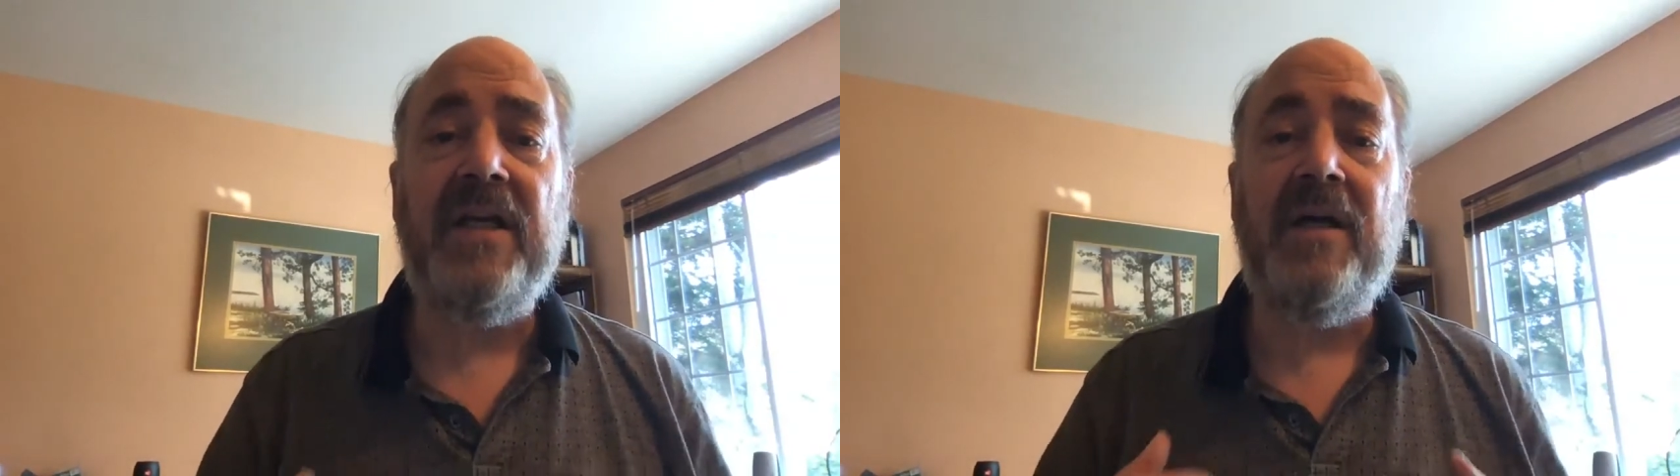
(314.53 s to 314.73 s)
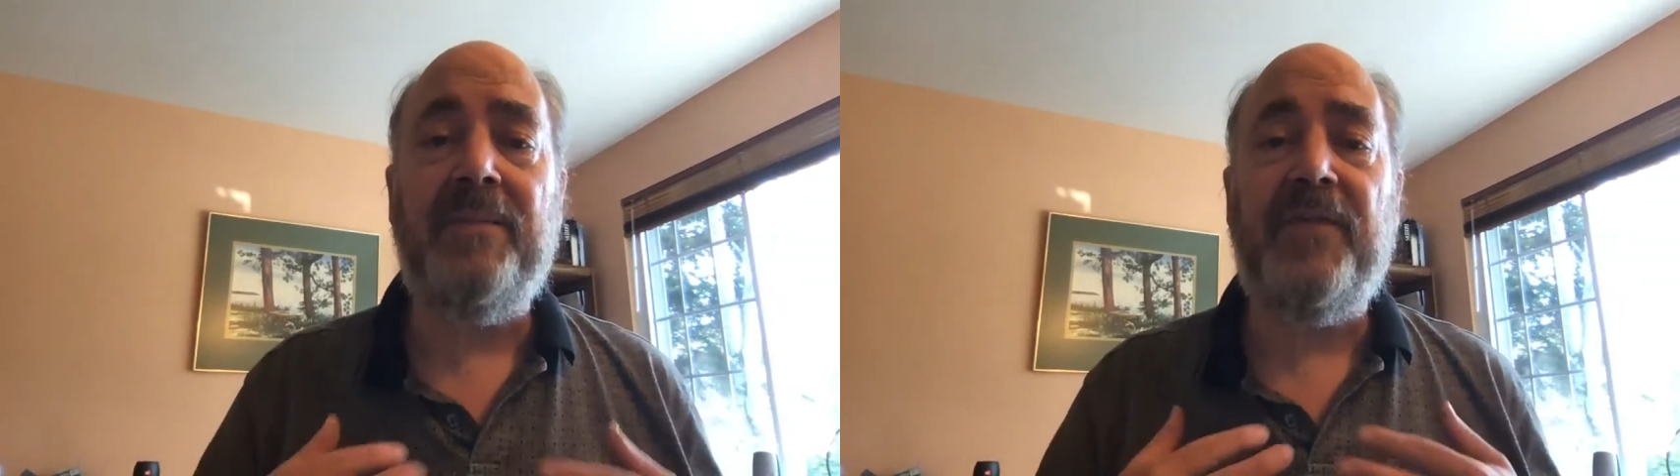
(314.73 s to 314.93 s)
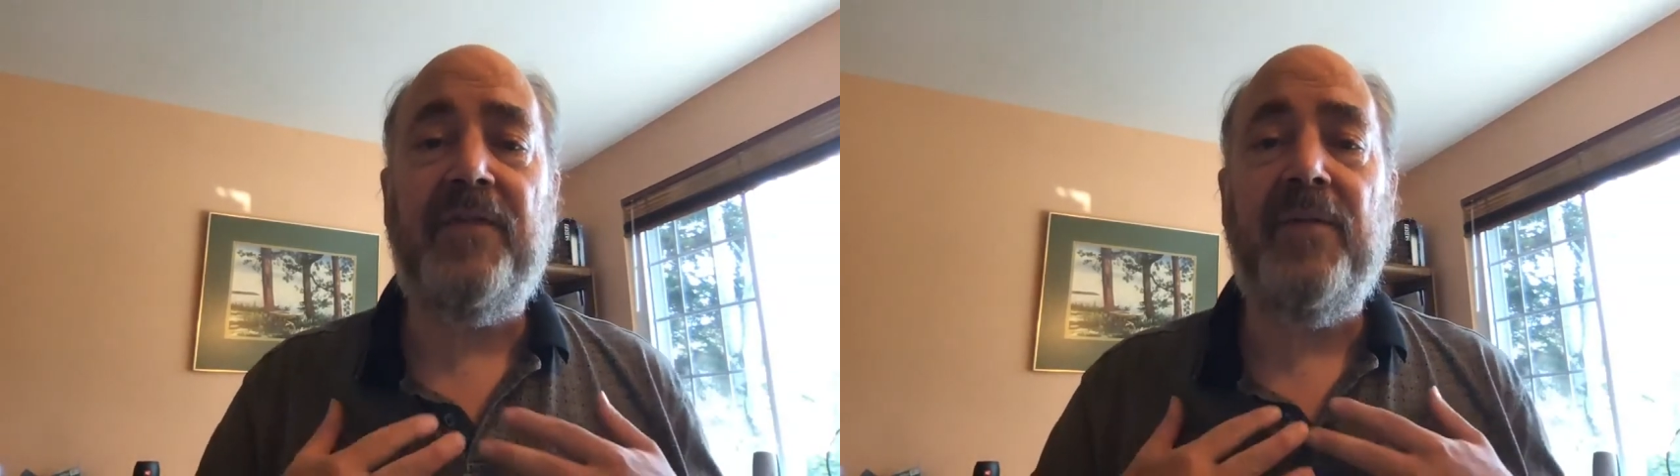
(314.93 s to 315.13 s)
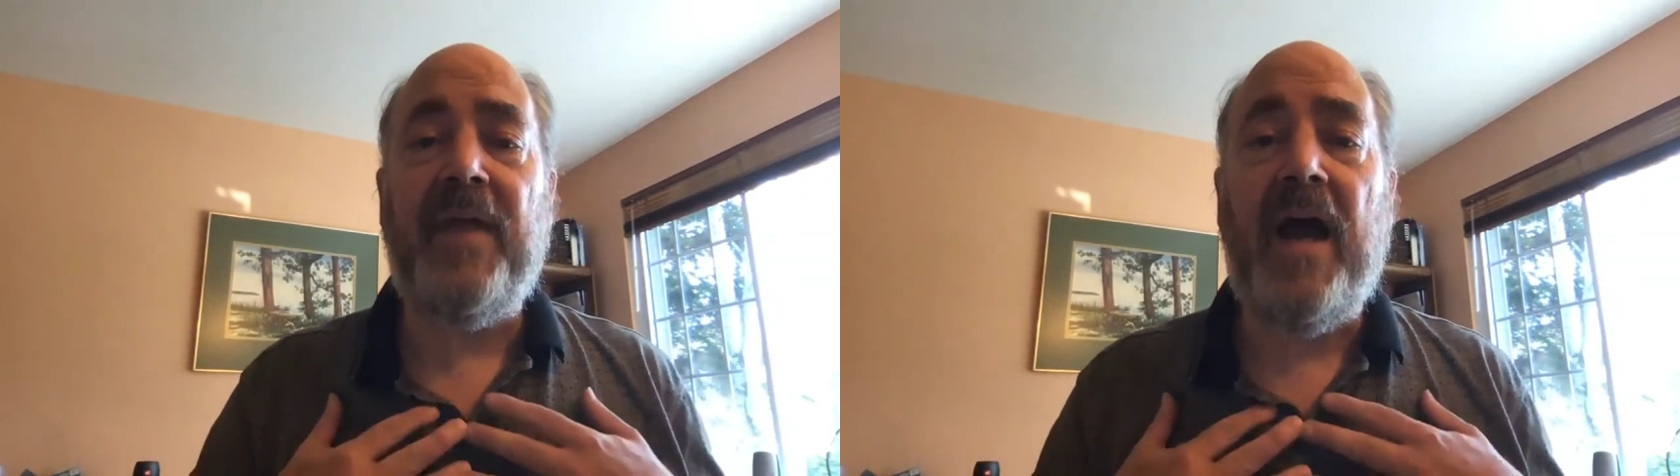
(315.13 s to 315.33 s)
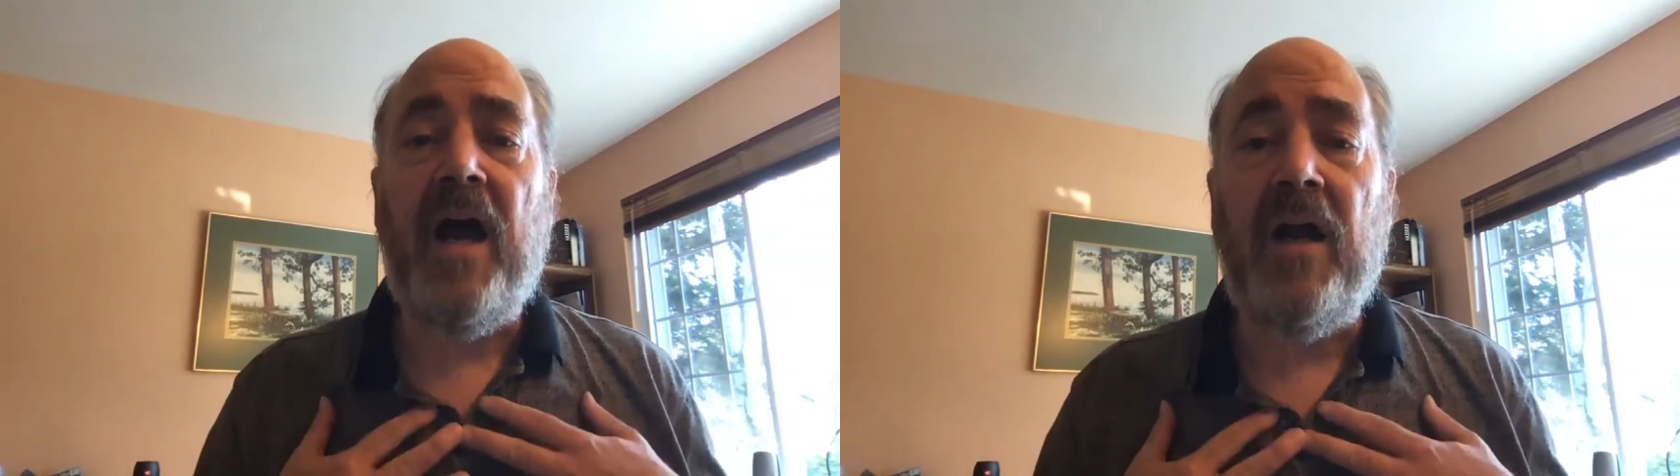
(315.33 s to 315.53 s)
comes through the
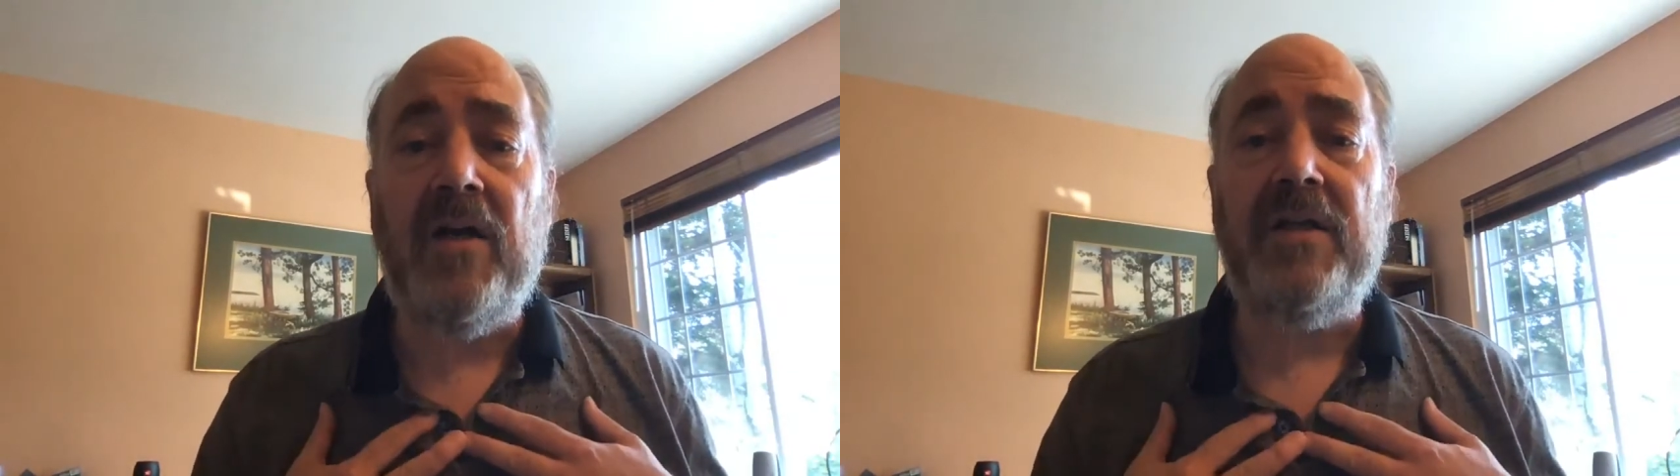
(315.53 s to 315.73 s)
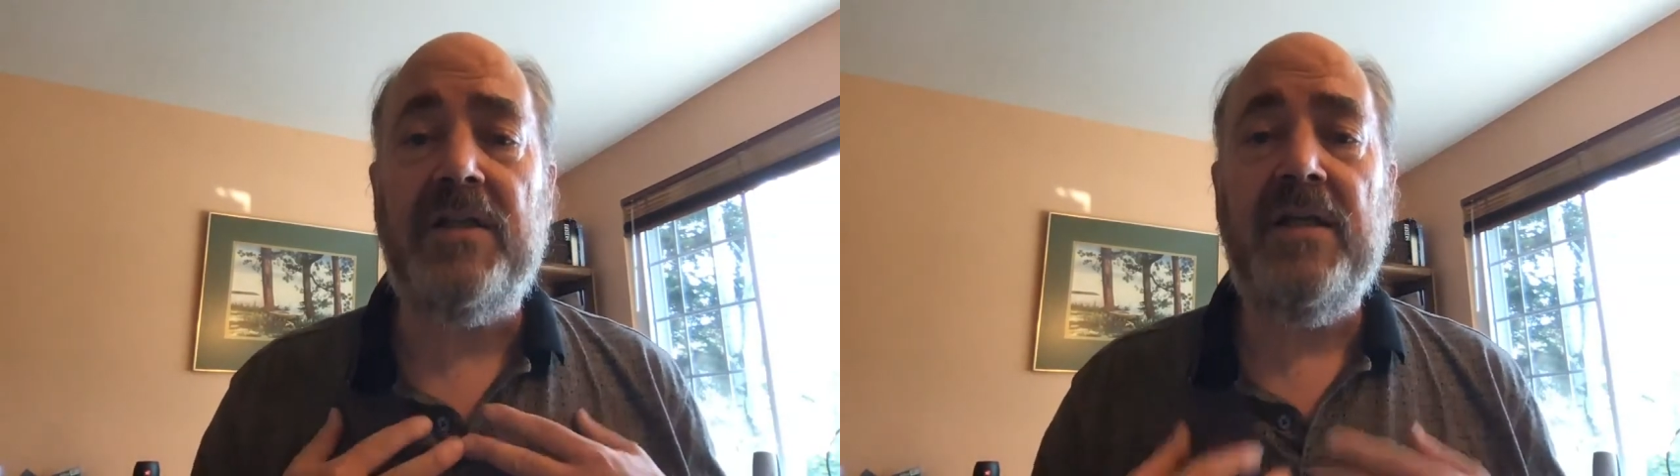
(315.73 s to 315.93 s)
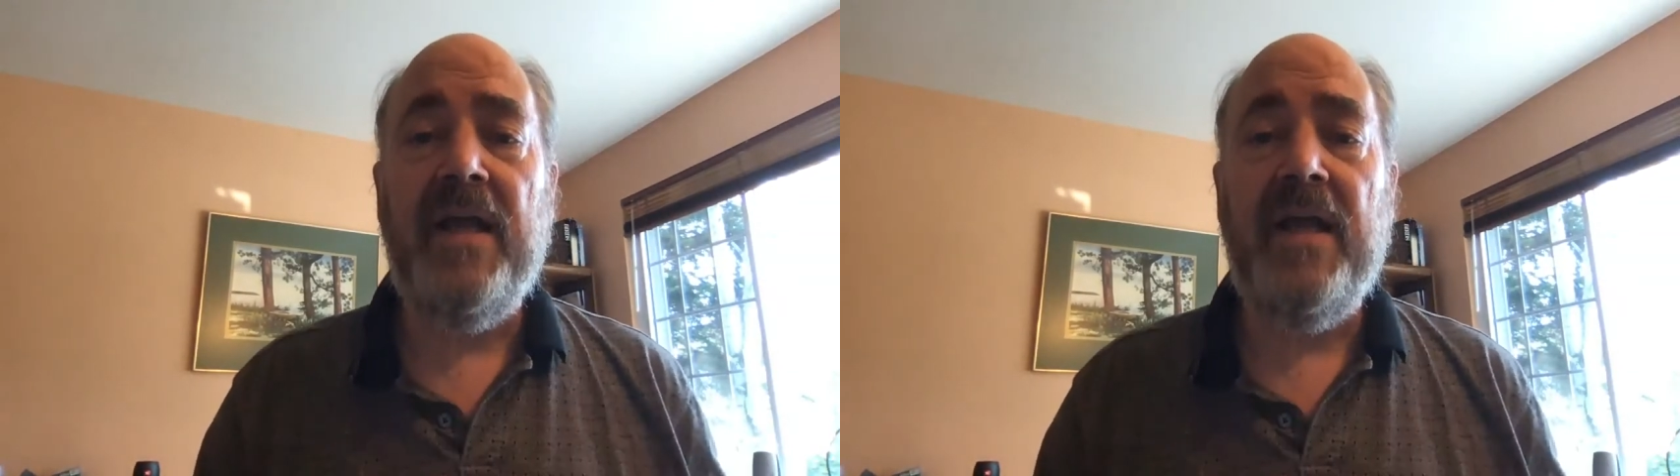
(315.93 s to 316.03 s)
heart.